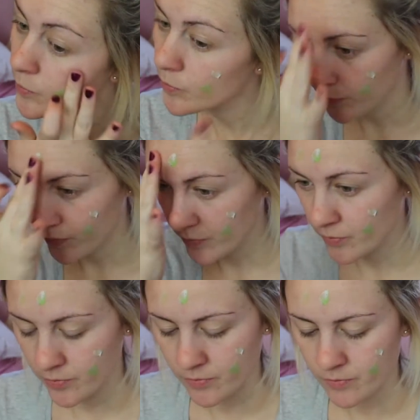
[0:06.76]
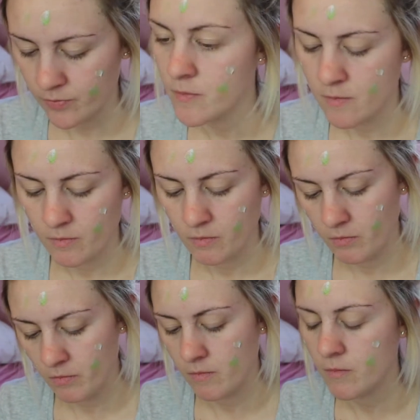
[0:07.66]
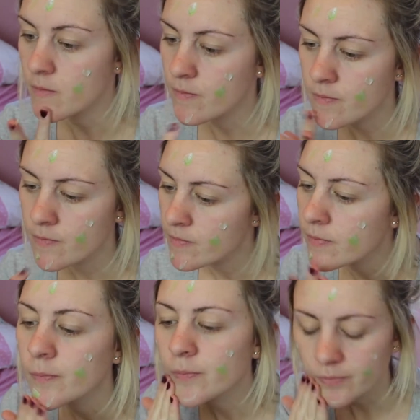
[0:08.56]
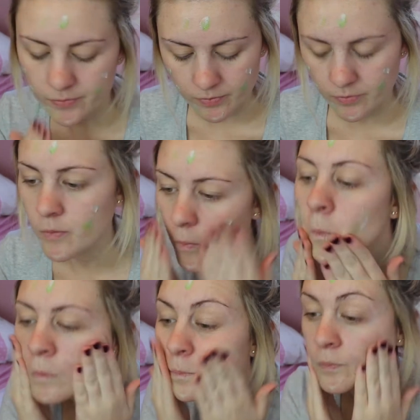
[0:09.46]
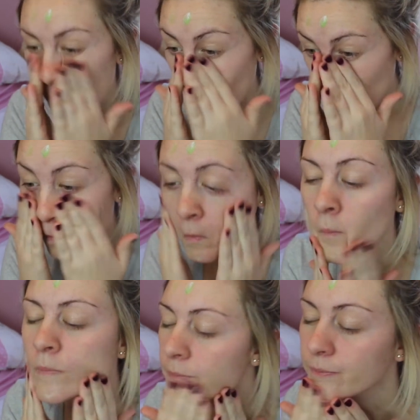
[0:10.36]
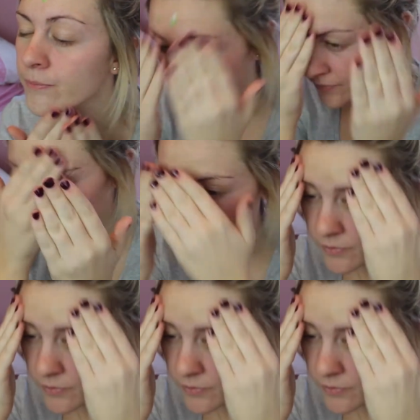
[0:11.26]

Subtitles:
to show you how to create this scary werewolf Halloween makeup. First off, I